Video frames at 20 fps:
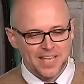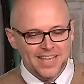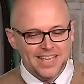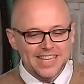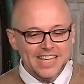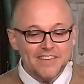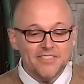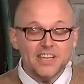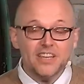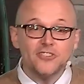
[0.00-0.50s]

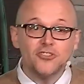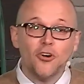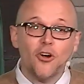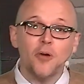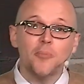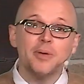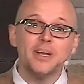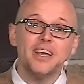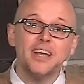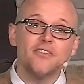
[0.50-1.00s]
Giving to our
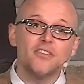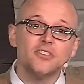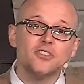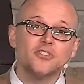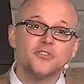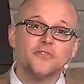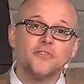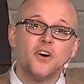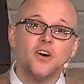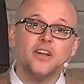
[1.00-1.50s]
benevolence
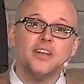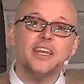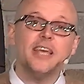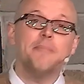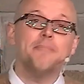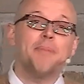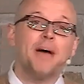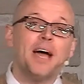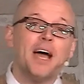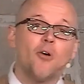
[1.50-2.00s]
fund
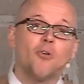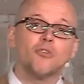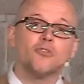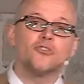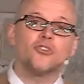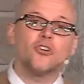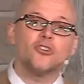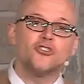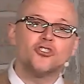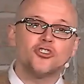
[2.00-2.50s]
empowers
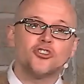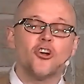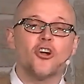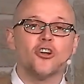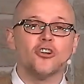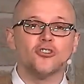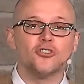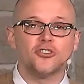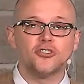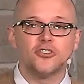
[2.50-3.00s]
our
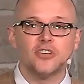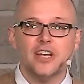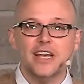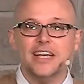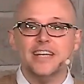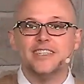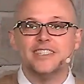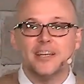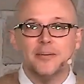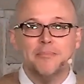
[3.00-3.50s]
church
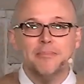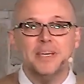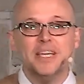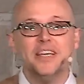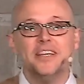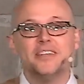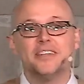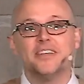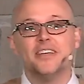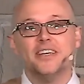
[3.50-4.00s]
to
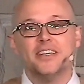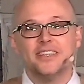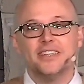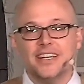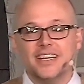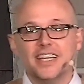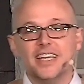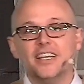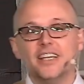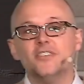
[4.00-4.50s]
meet the
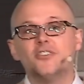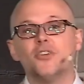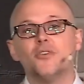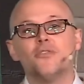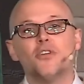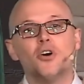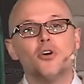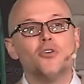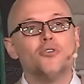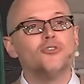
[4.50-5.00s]
needs of
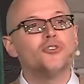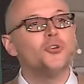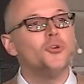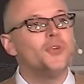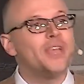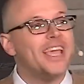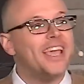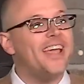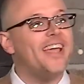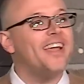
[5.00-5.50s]
those who
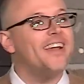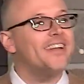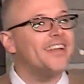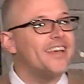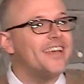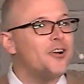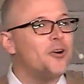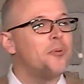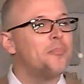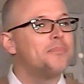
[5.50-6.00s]
can't
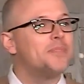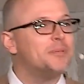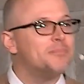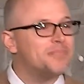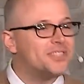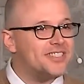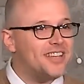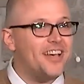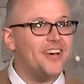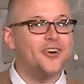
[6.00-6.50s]
help
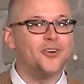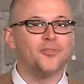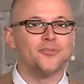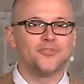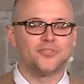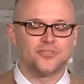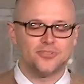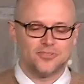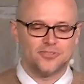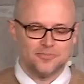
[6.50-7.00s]
themselves.